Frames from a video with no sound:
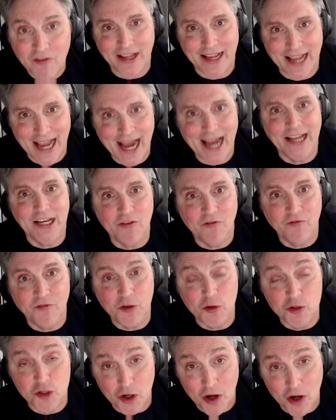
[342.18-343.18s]
the kind of
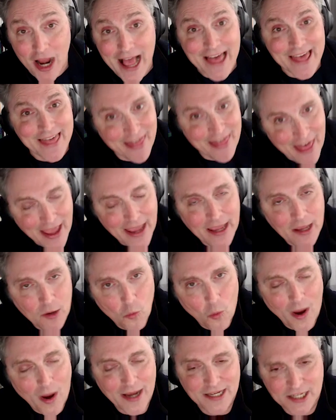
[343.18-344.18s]
future they
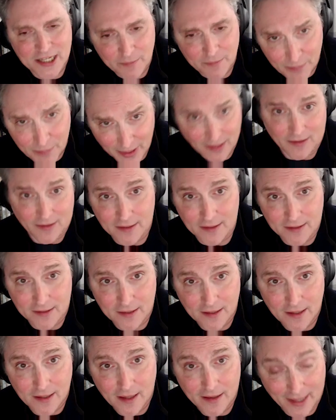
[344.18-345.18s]
want to build.
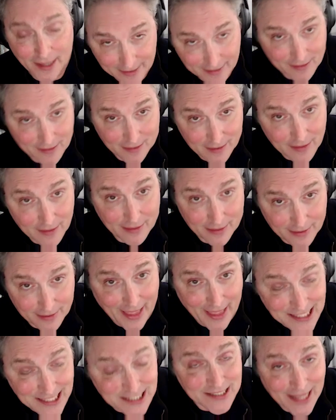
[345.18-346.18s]
Like,
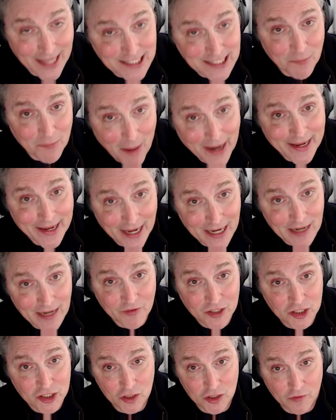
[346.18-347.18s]
that's that's my kind of
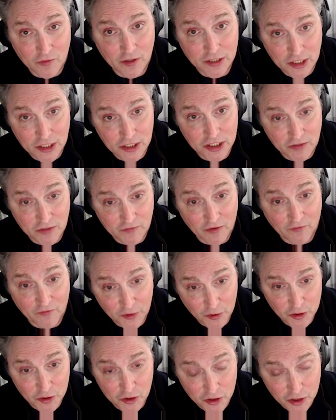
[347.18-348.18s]
consumer, conservative
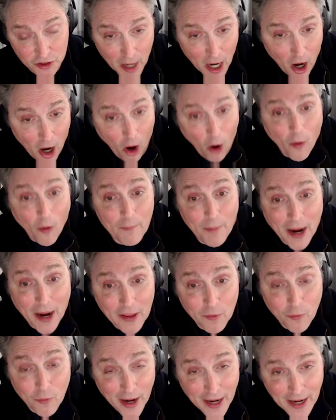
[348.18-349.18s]
futurism. Oh, and by
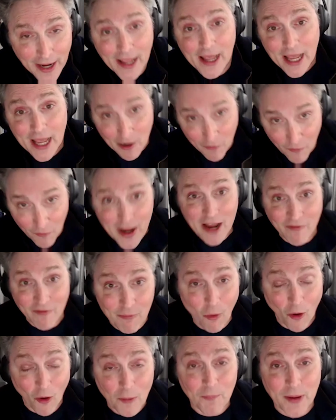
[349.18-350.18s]
the way, if we have
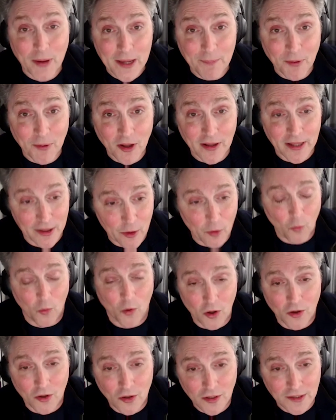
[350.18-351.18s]
more people in the
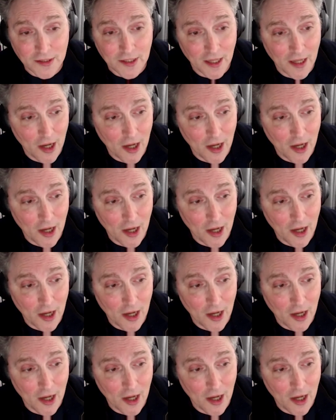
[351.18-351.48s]
world